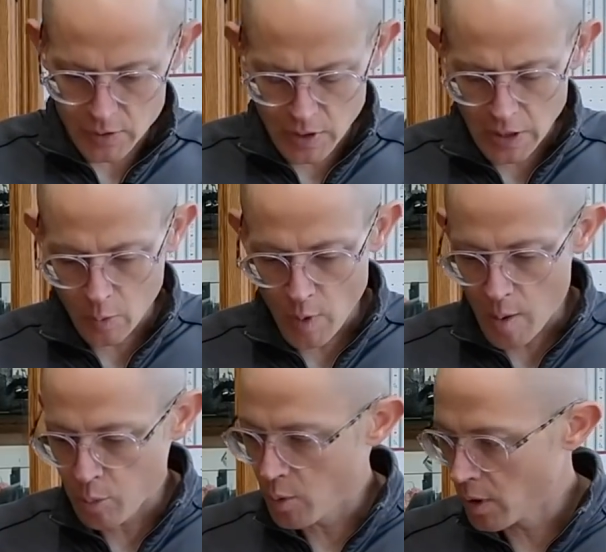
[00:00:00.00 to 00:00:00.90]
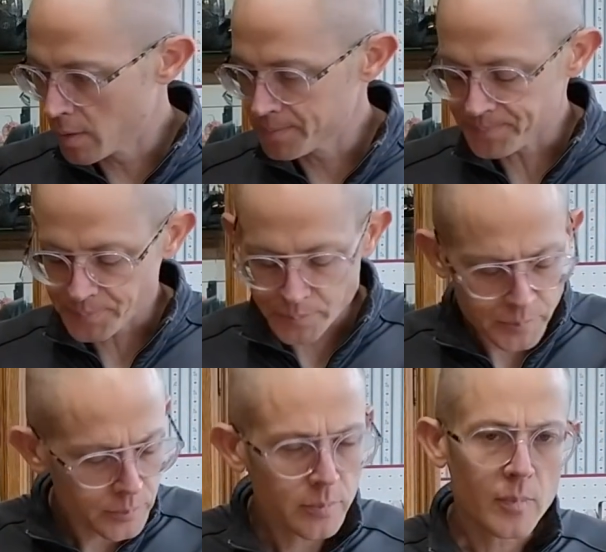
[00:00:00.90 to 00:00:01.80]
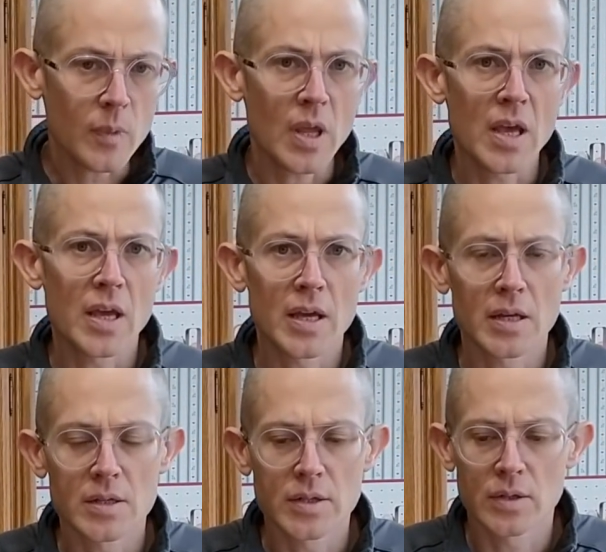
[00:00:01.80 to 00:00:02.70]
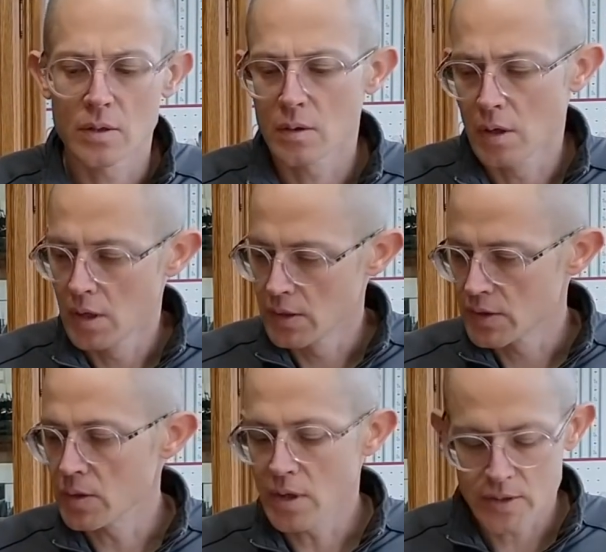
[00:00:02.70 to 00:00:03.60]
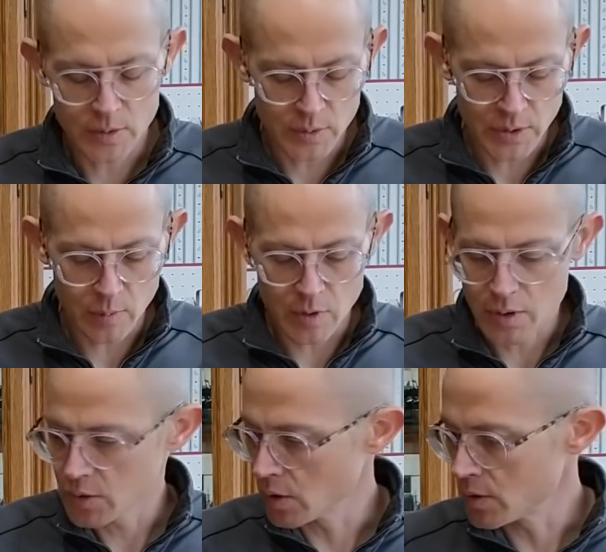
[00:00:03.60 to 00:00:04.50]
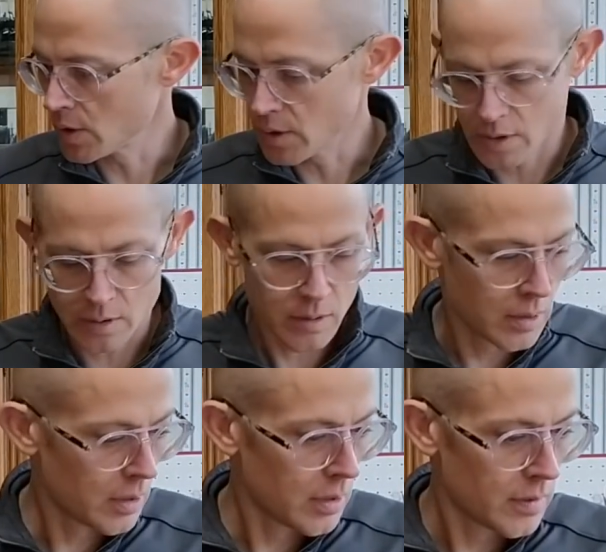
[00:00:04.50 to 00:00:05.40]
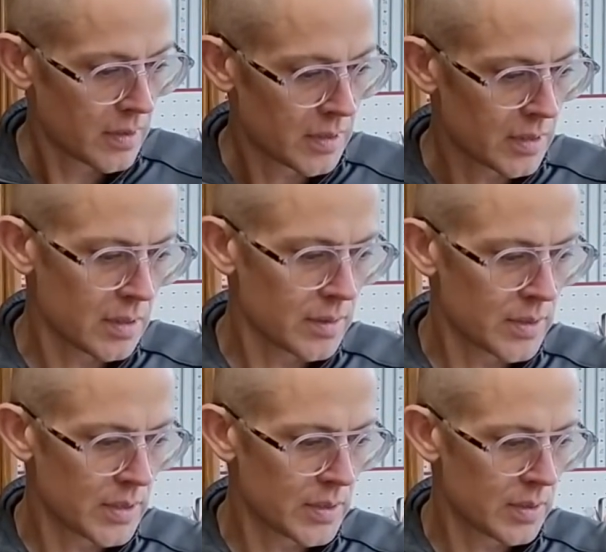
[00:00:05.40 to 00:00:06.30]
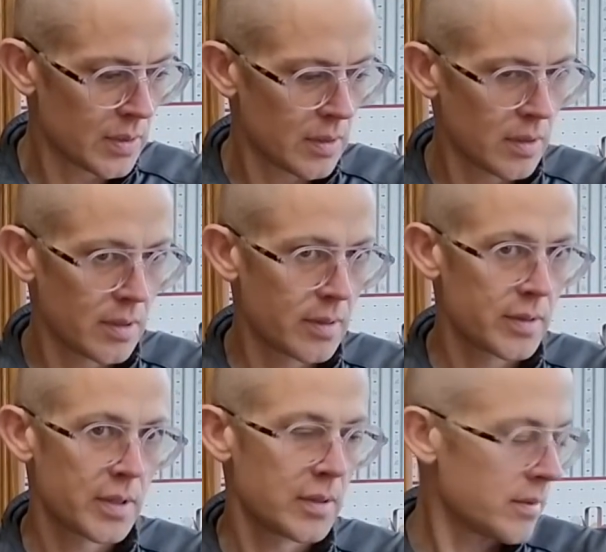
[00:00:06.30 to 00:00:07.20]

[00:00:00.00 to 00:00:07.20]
drink a ripe pu'er, and it's a Yunnan sourcing one. I'll show it to you here. This is Lucy's. Here you go, Lucy.